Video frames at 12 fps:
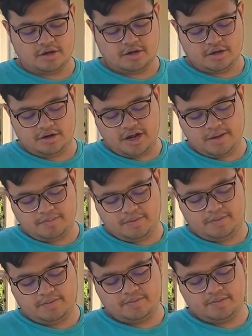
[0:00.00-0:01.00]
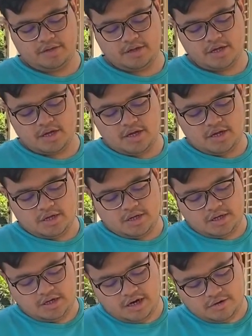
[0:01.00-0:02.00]
wrap
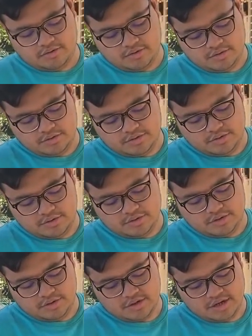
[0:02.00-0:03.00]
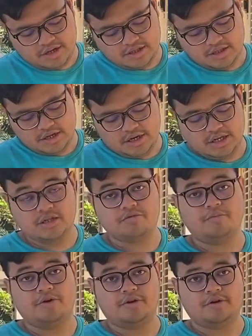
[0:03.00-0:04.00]
around the leak
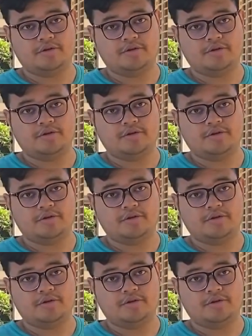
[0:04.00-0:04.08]
spot